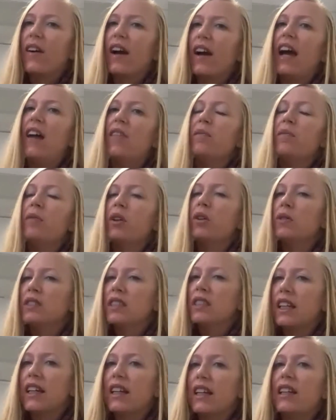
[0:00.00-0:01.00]
have
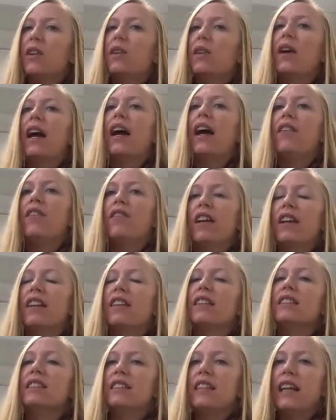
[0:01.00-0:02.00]
music and it'll have like
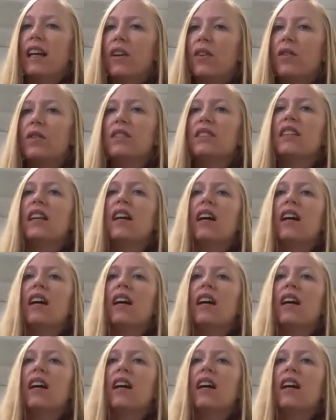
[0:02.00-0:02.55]
the sounds